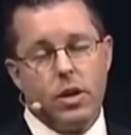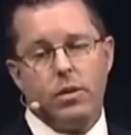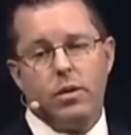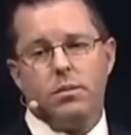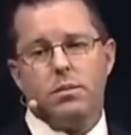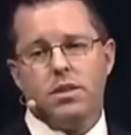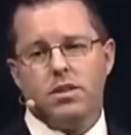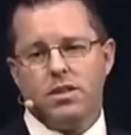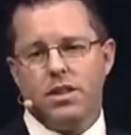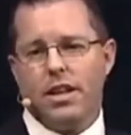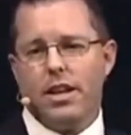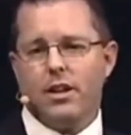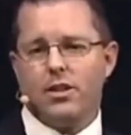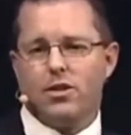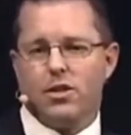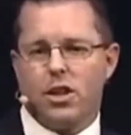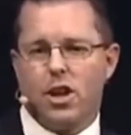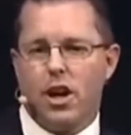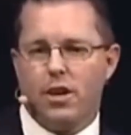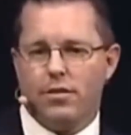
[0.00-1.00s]
So I would miss that
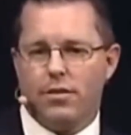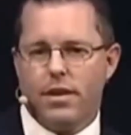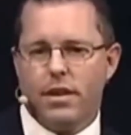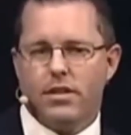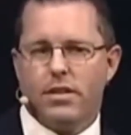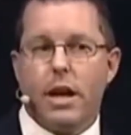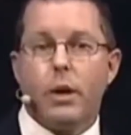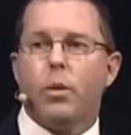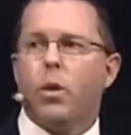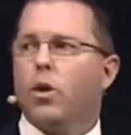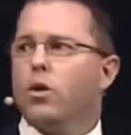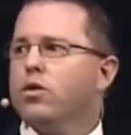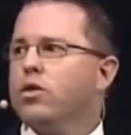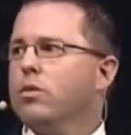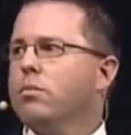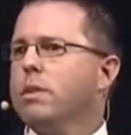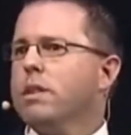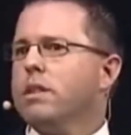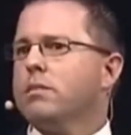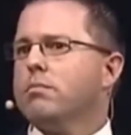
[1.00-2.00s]
extra confidence. I would
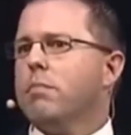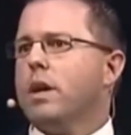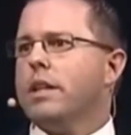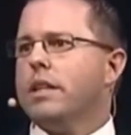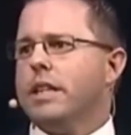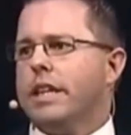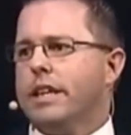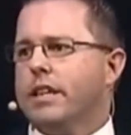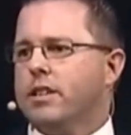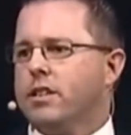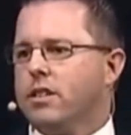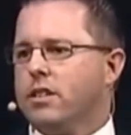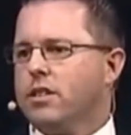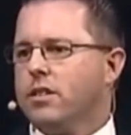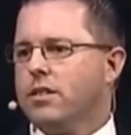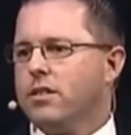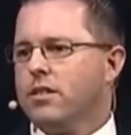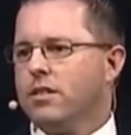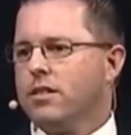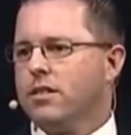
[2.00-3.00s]
also miss
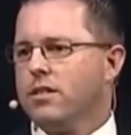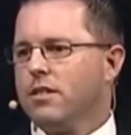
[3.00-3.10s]
Mondays.